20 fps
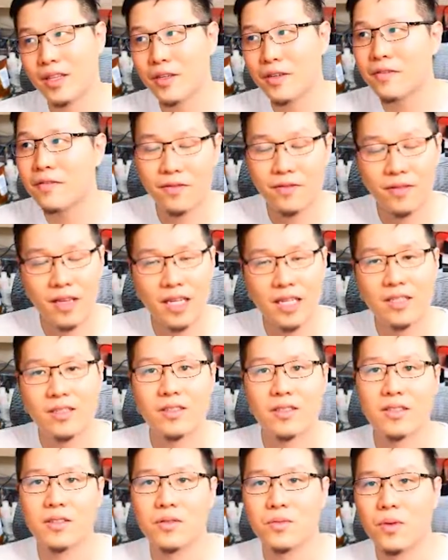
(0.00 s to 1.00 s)
of
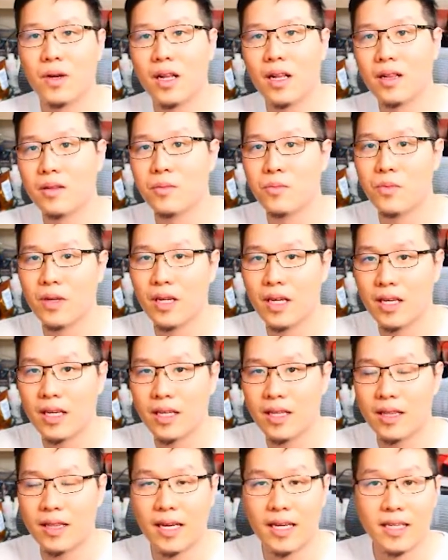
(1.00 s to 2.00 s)
lessons as well
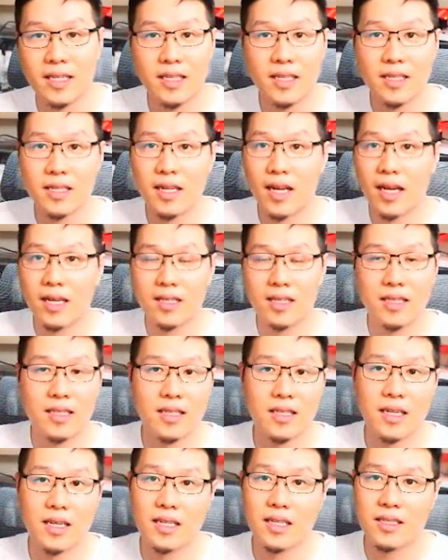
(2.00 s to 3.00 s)
with Nike and
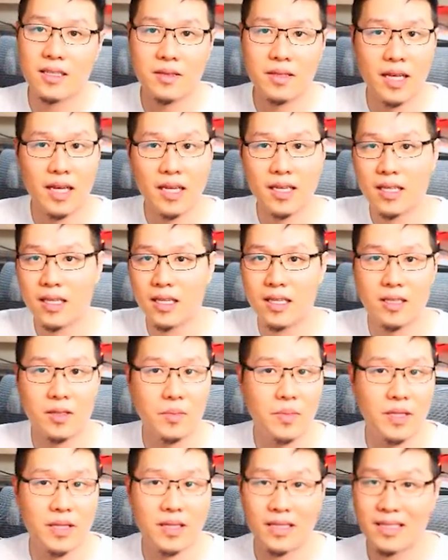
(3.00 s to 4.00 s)
Adidas. Nike has
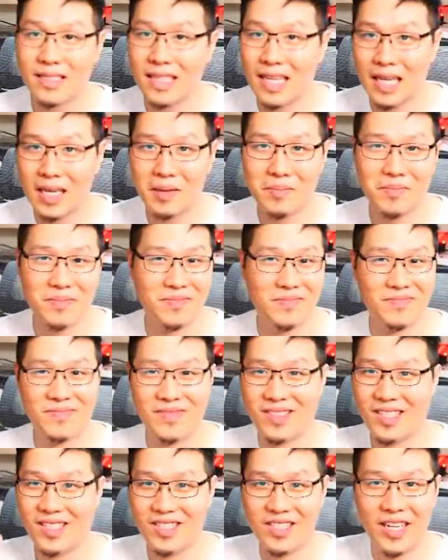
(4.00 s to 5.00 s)
been the same.
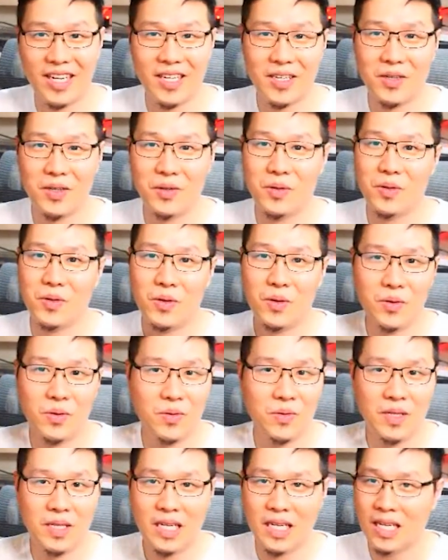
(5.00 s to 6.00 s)
It's the Czech
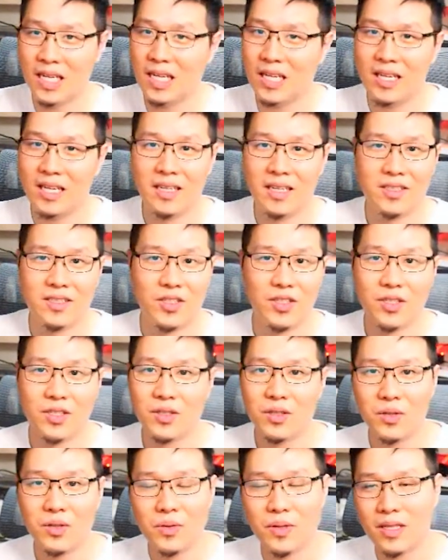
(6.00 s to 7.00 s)
logo.
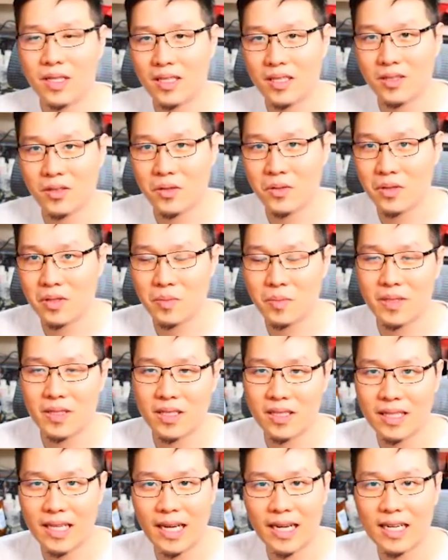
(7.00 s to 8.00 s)
Just Do It has always been
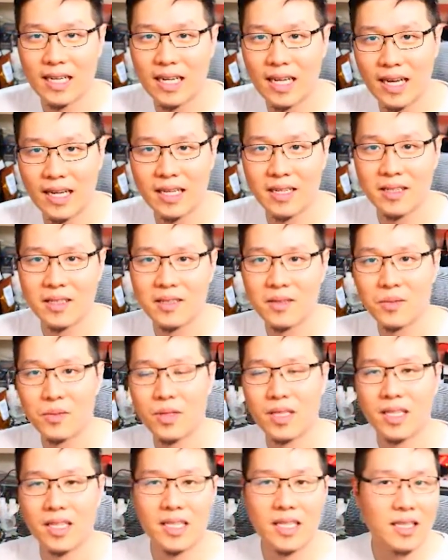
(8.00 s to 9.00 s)
the tagline
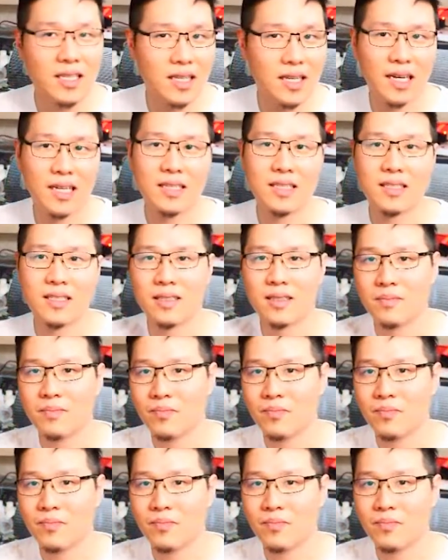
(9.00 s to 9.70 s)
with Adidas.